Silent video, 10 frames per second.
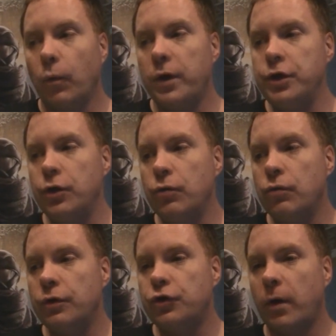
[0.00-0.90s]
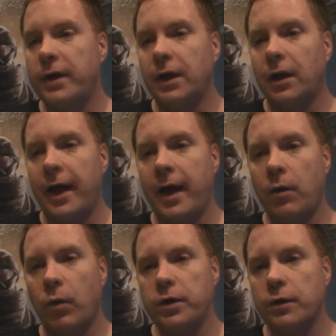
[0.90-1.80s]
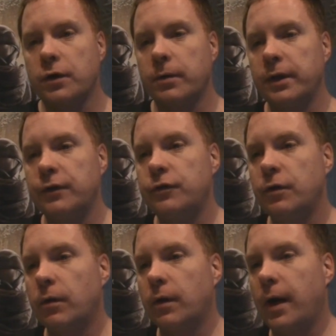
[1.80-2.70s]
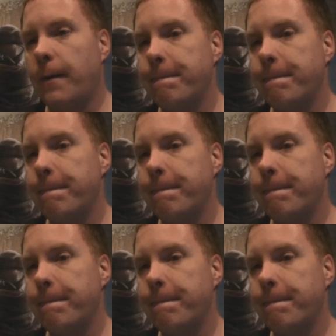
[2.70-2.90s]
When you join a clan, what you're doing is you're